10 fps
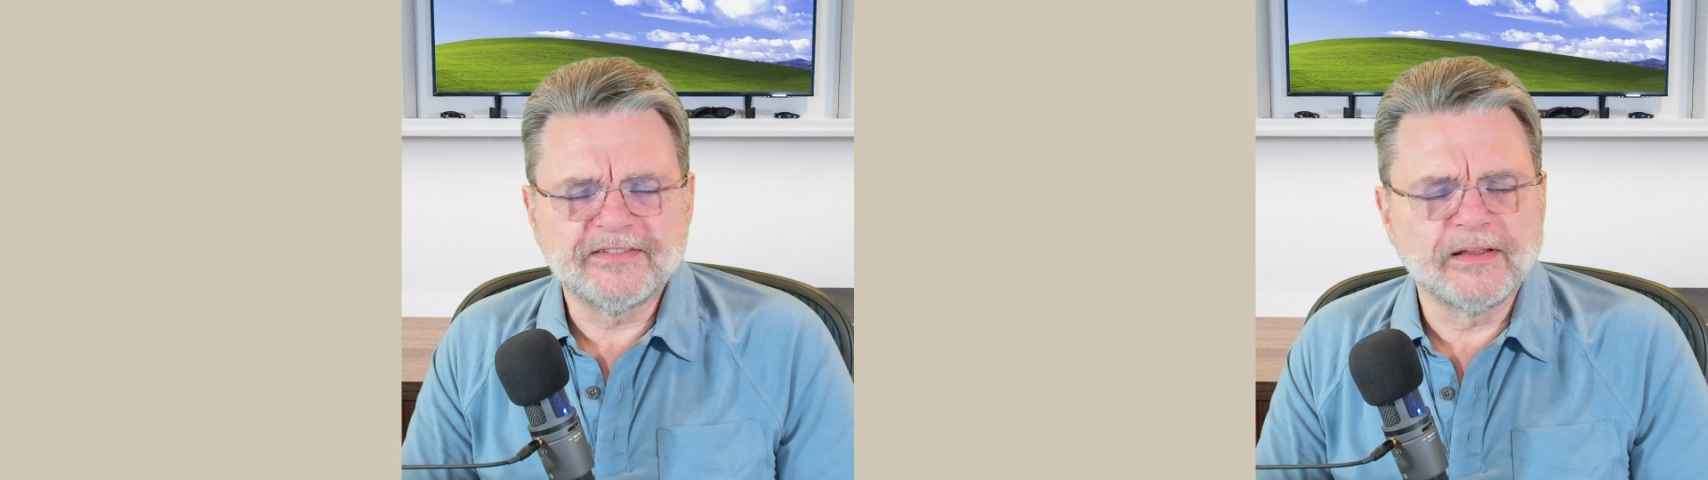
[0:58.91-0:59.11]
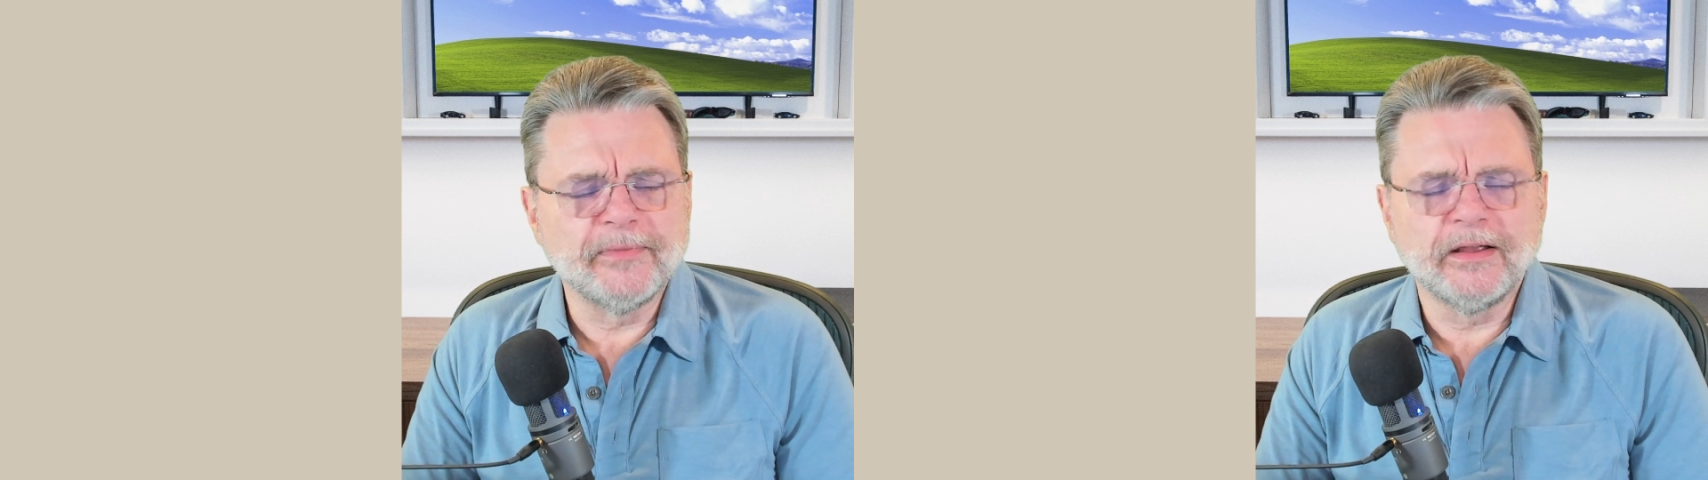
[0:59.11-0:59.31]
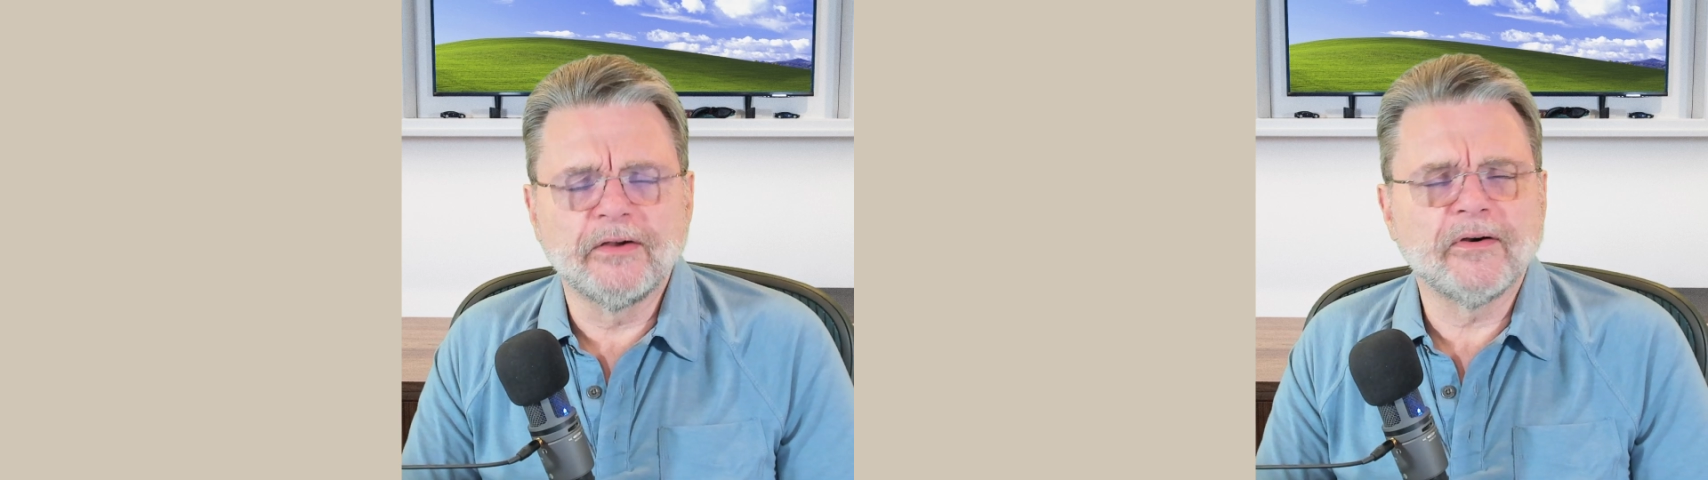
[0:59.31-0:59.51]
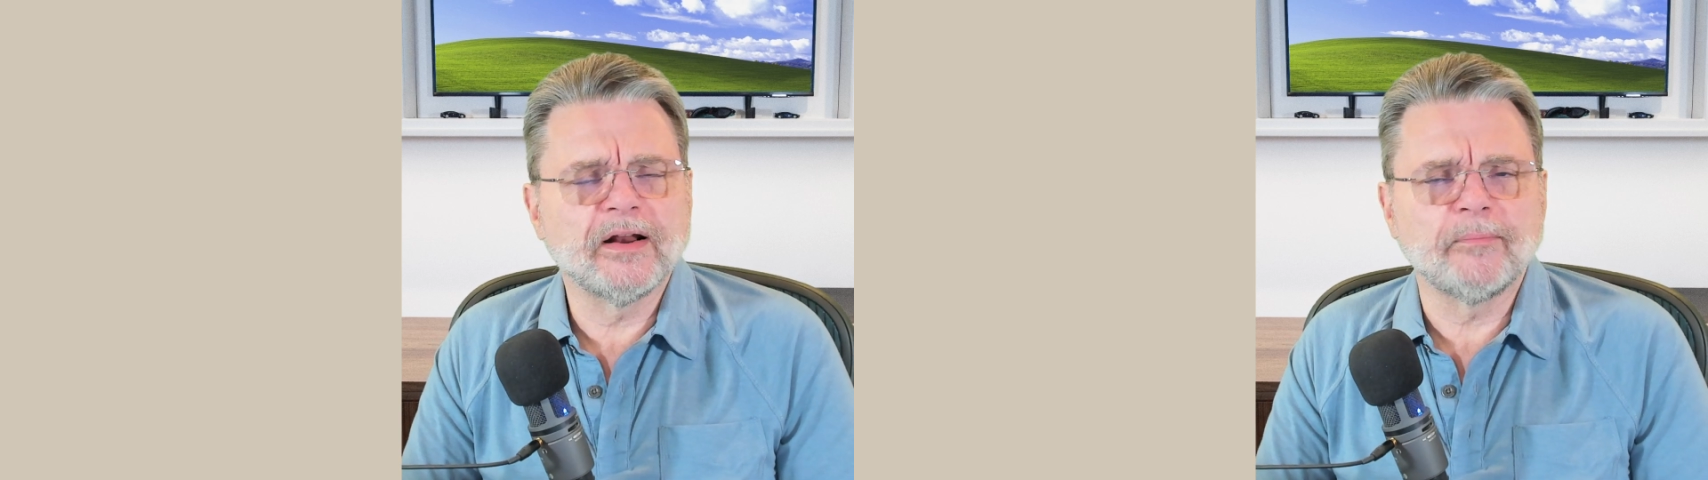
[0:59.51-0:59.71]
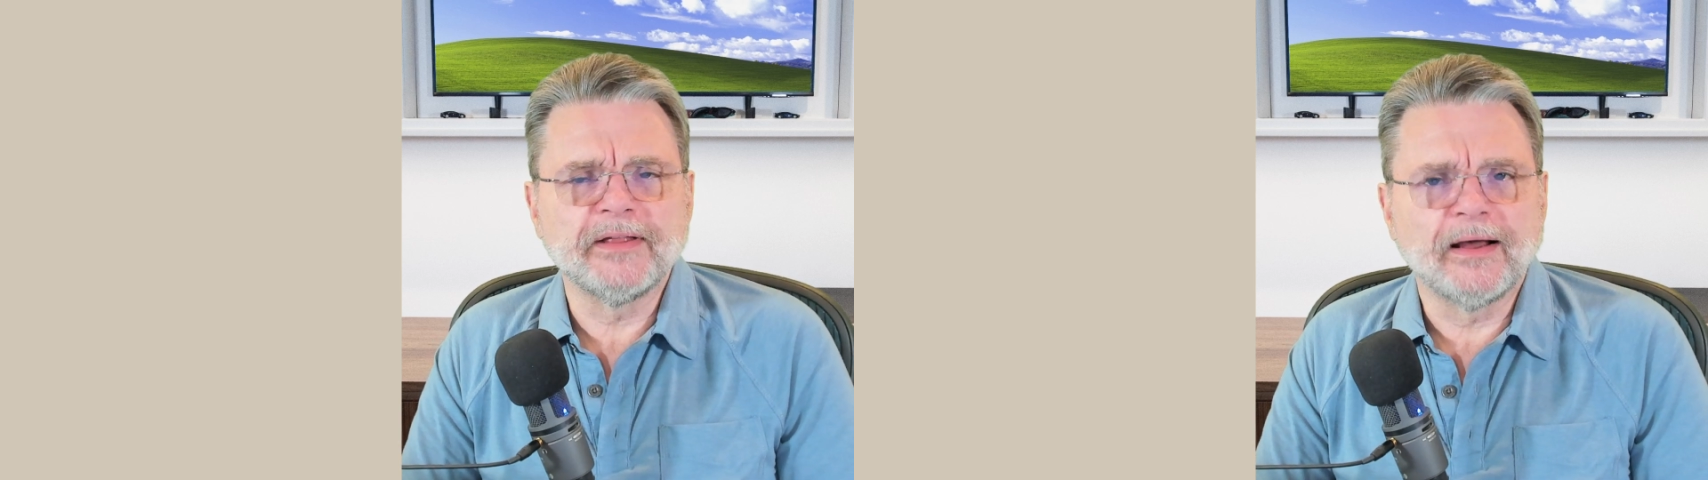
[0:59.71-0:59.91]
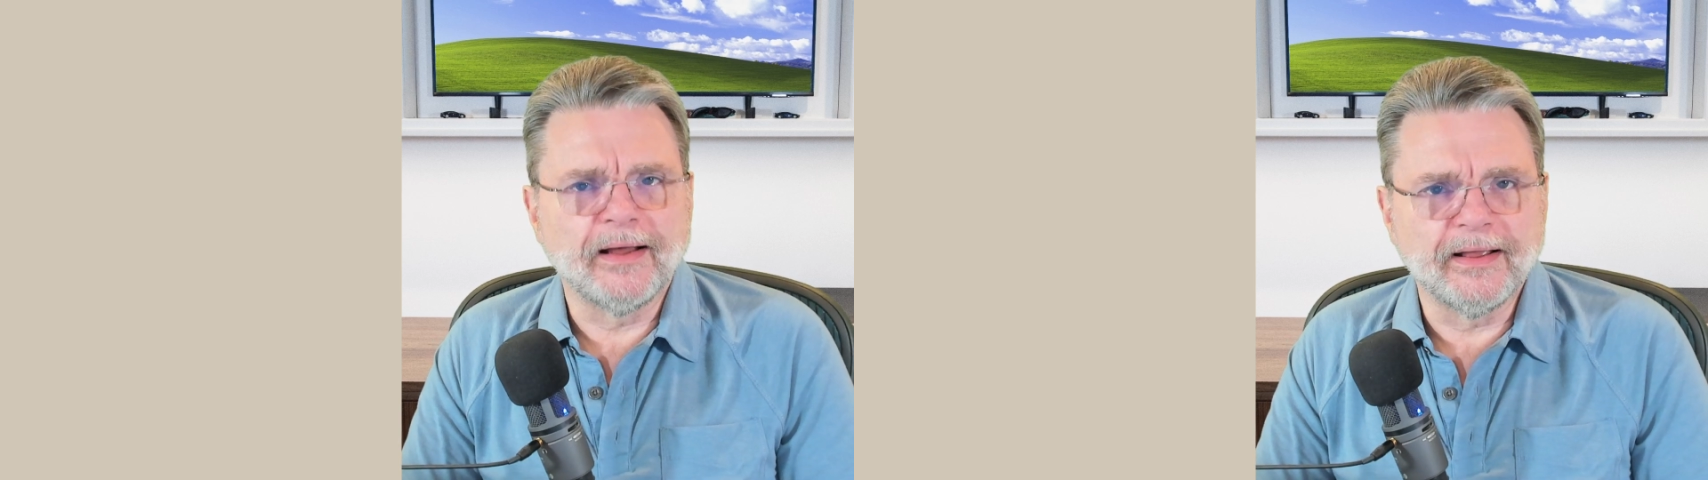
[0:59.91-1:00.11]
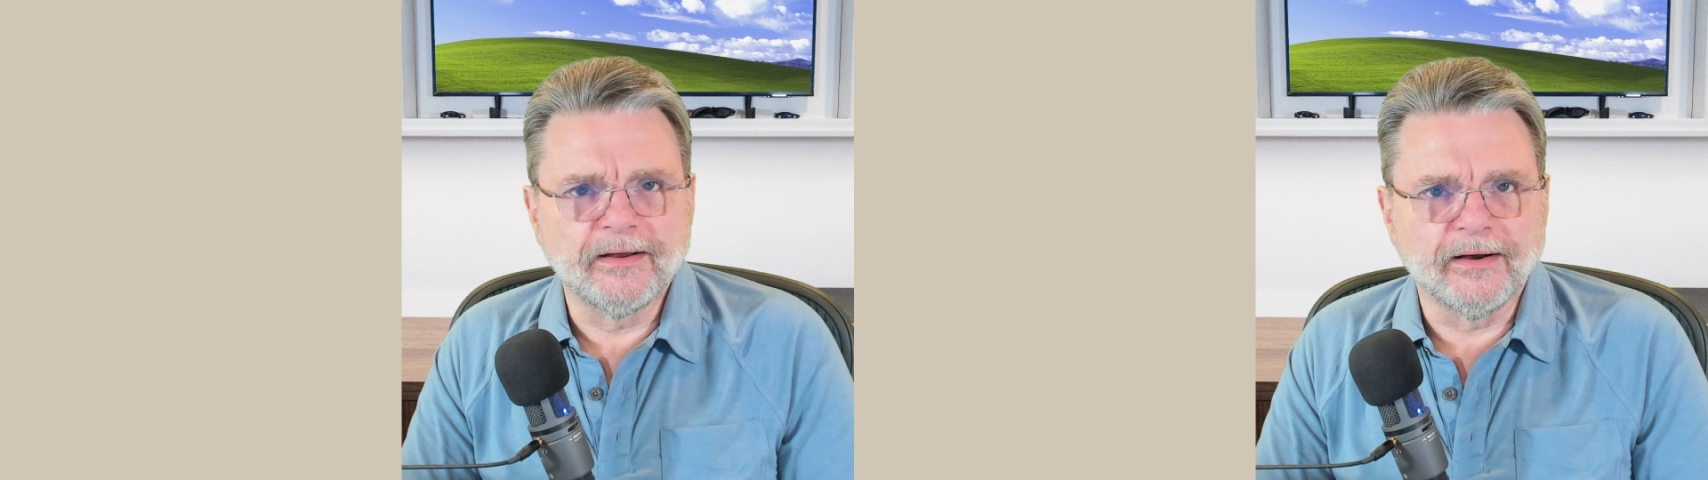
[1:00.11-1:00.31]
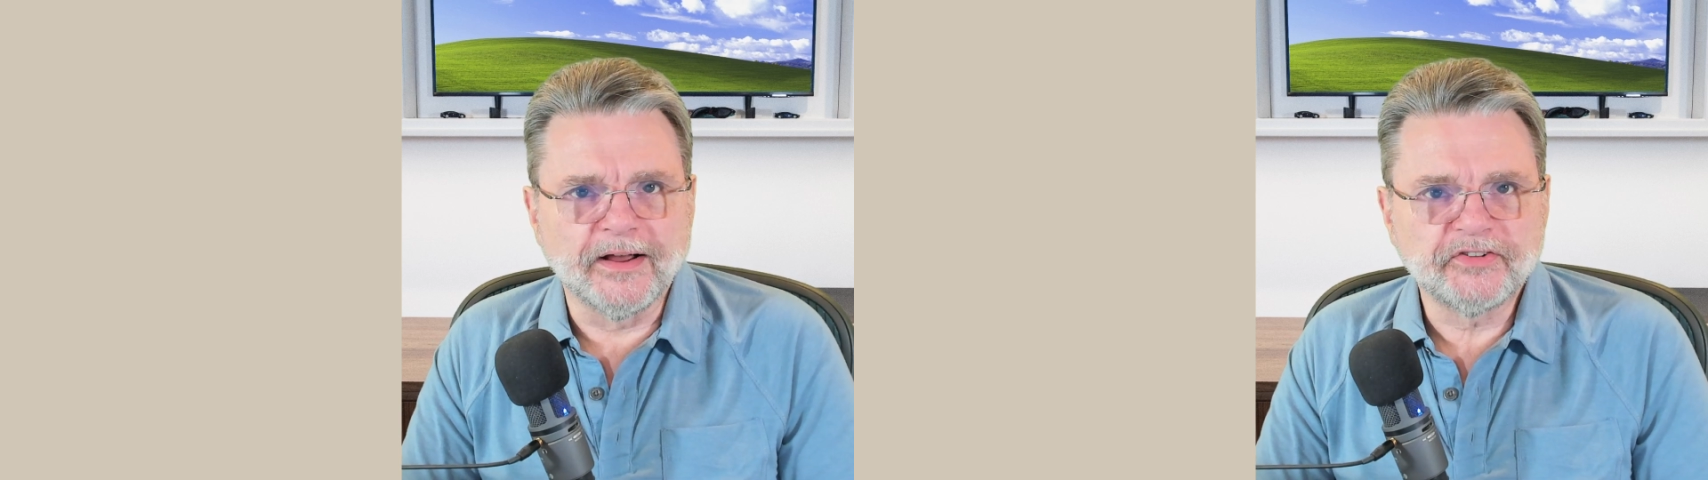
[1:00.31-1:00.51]
some incredibly high
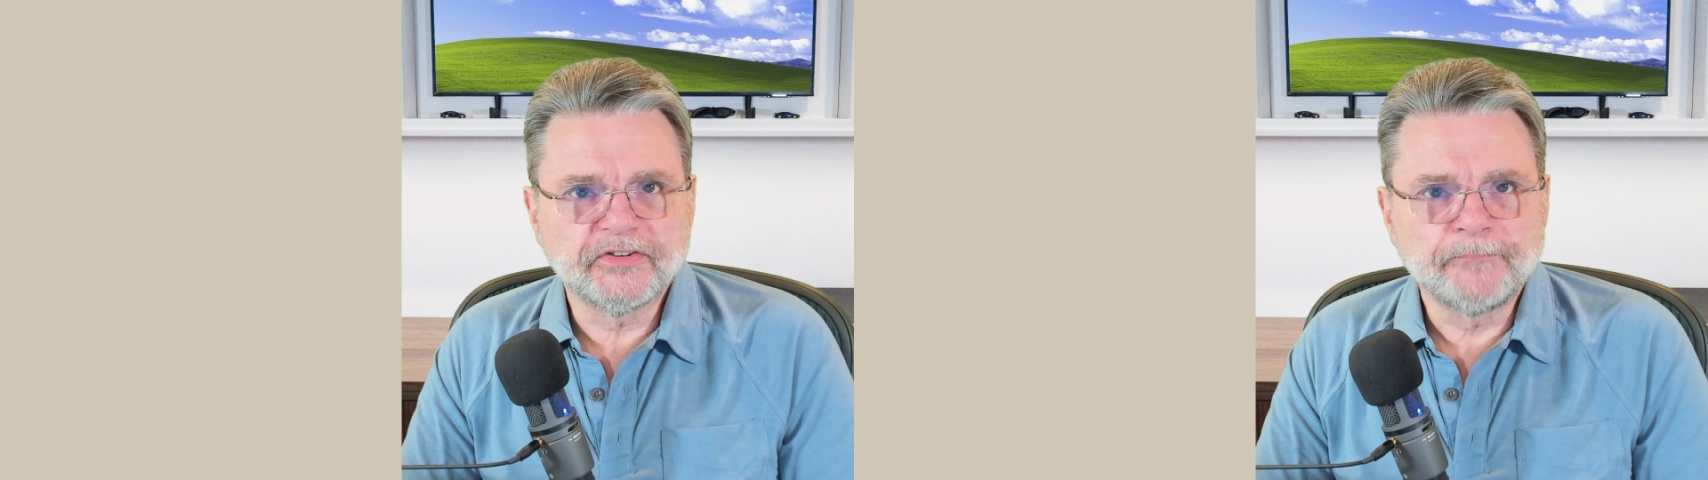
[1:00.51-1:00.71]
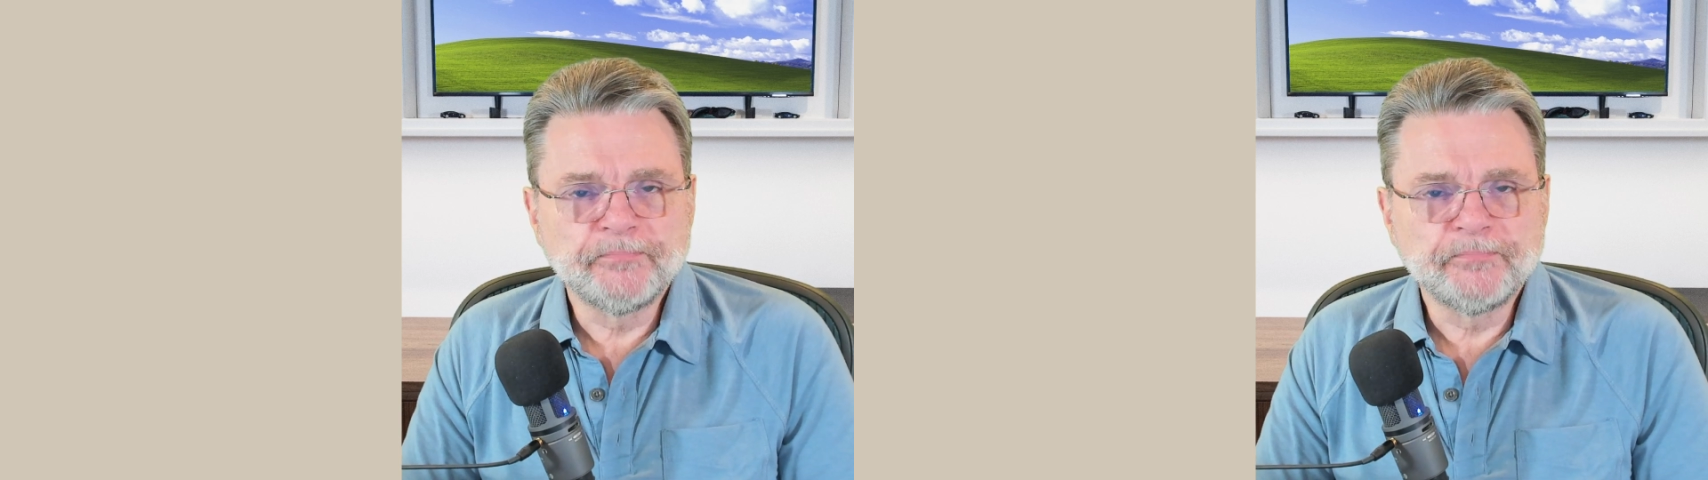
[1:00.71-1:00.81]
cost.